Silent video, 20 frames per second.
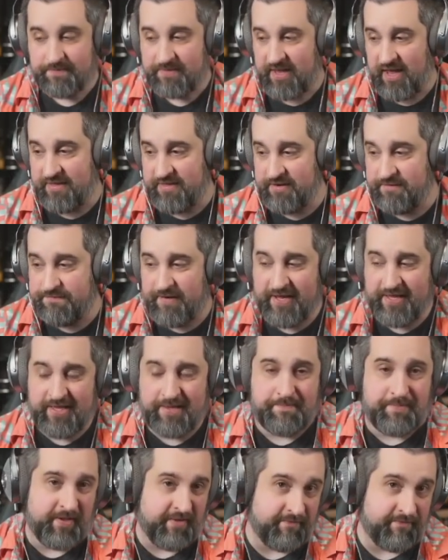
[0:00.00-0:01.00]
And then finally
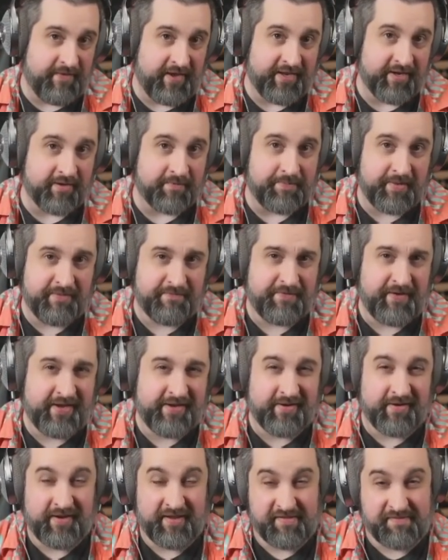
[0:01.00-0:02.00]
Pit Fighter. Pit
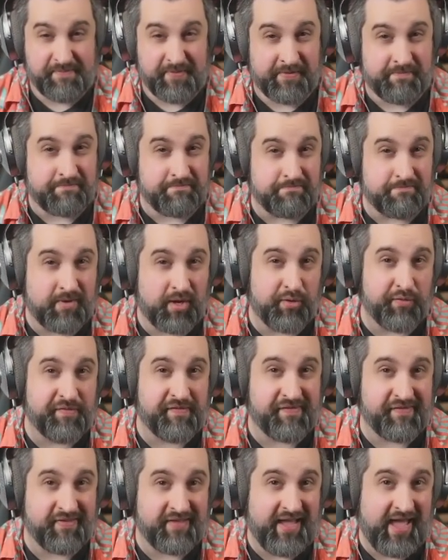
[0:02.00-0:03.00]
Fighter has been
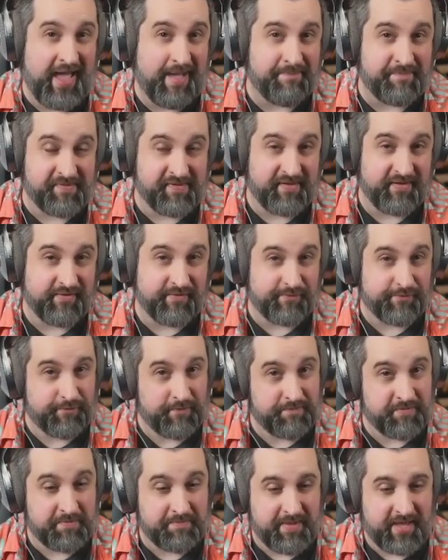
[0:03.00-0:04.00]
mostly absent
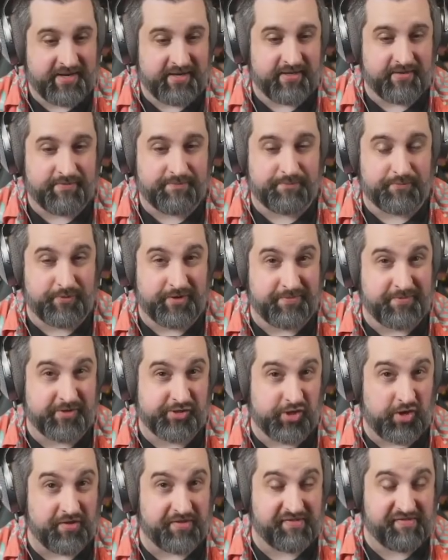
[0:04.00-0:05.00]
from the meta, pretty much
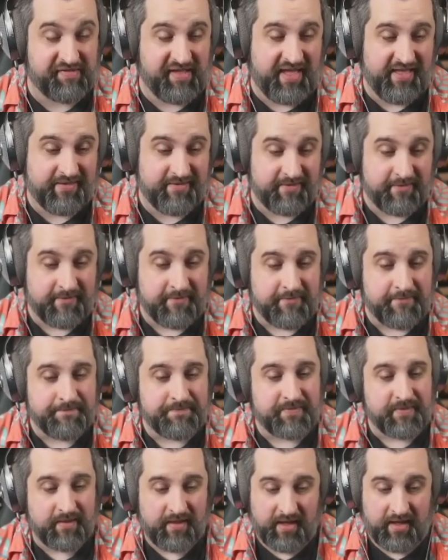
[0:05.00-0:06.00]
all set.
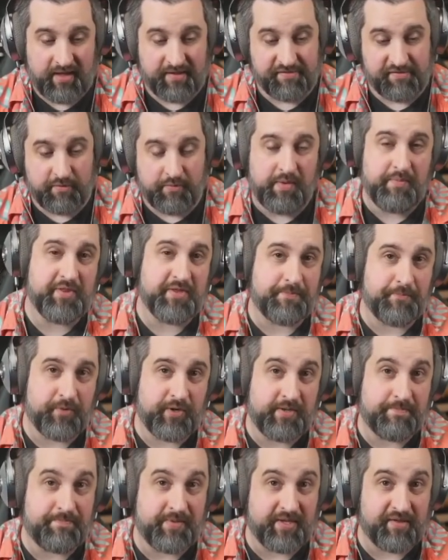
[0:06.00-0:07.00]
So went with a
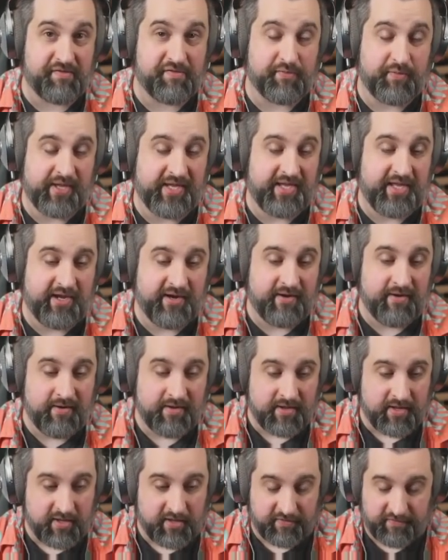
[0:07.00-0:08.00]
pretty big swing here.
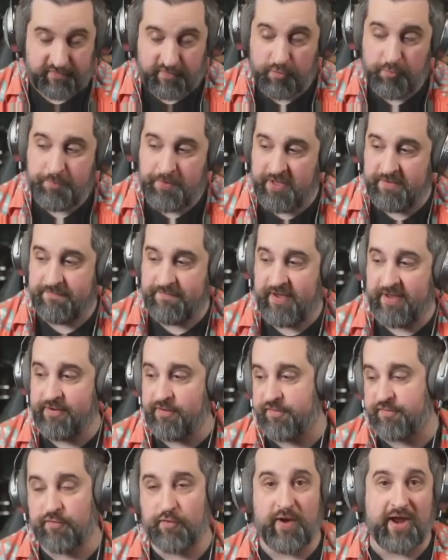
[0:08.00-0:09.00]
2 Pit
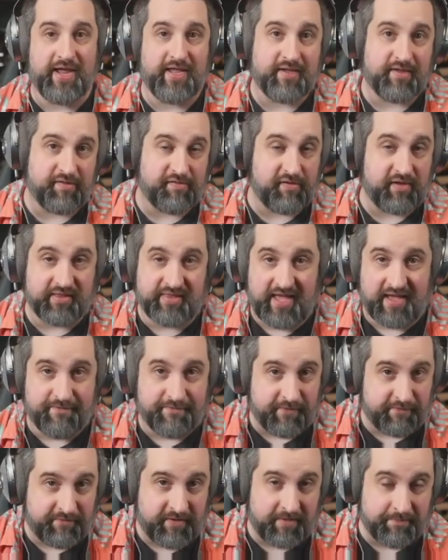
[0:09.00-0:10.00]
Fighters, great, because you get that
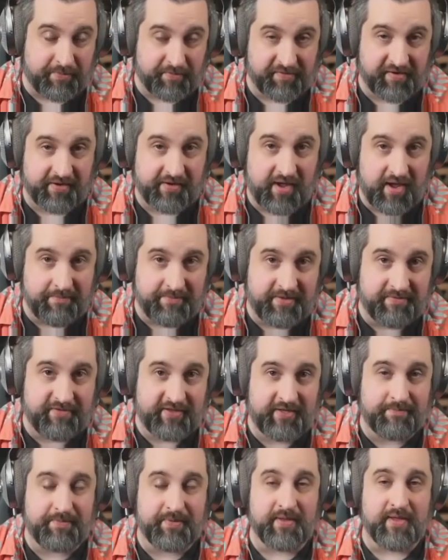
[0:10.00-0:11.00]
15%
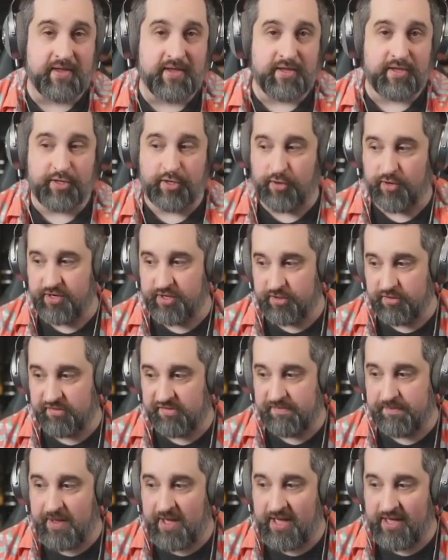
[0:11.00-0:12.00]
Omnivamp. You're in a good
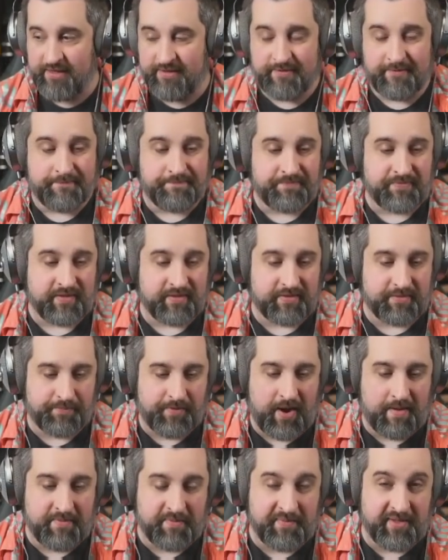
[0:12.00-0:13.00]
spot. The
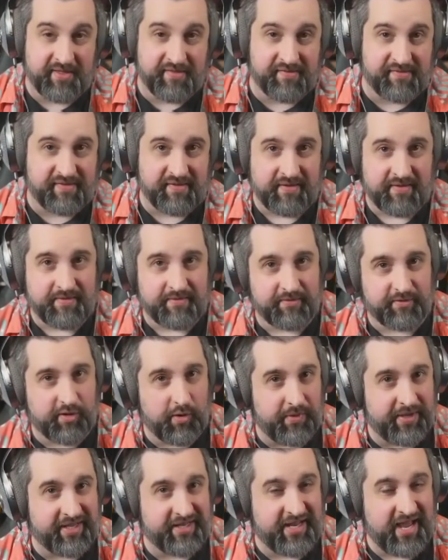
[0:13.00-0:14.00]
problem is
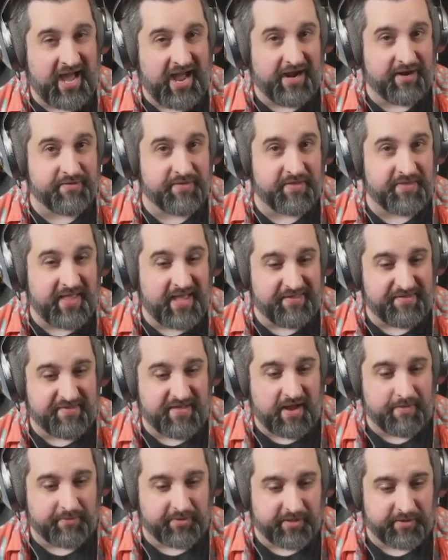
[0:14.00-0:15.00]
going any higher than that's
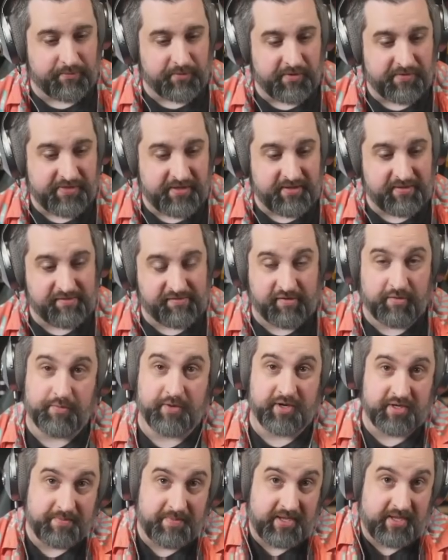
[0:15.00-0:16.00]
not really worth it, so we're
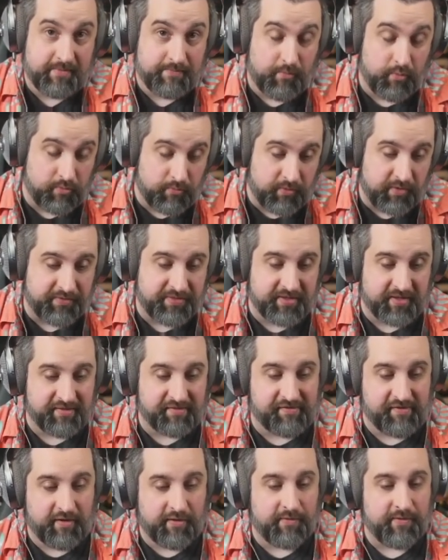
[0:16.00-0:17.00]
going to make it more worth it.
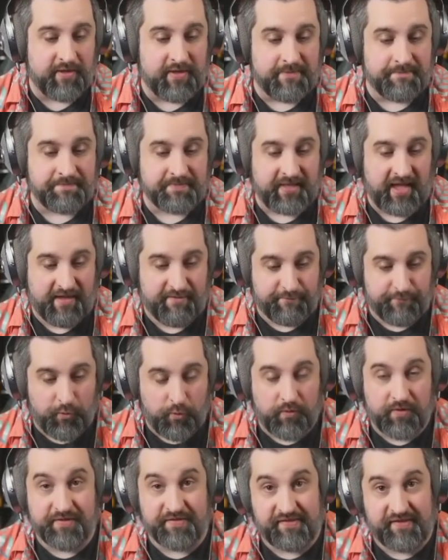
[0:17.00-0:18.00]
So at
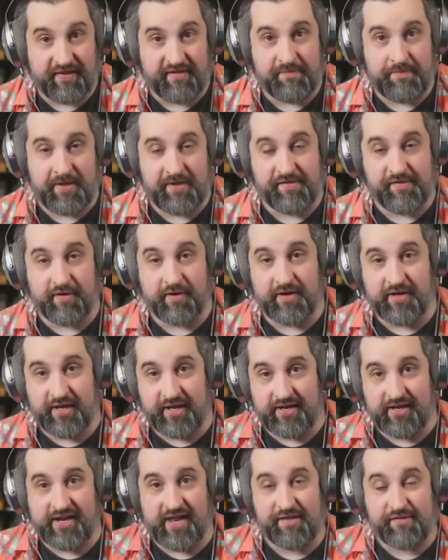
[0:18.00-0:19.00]
4 and 6 piece, you're going to
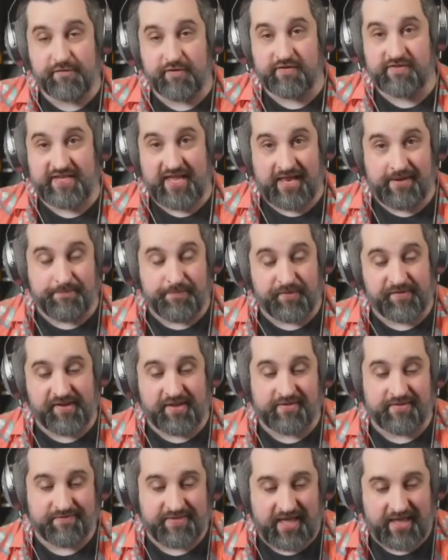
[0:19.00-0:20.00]
get an extra
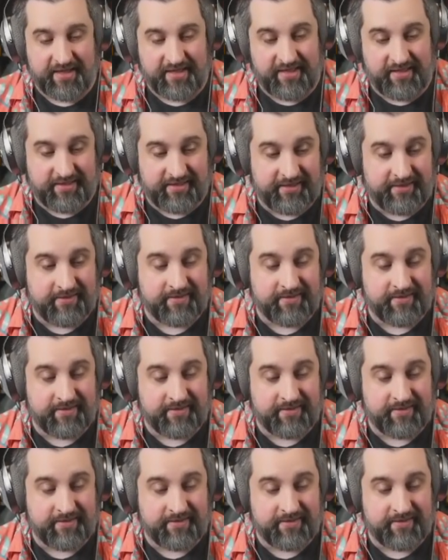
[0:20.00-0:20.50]
10% of that healing.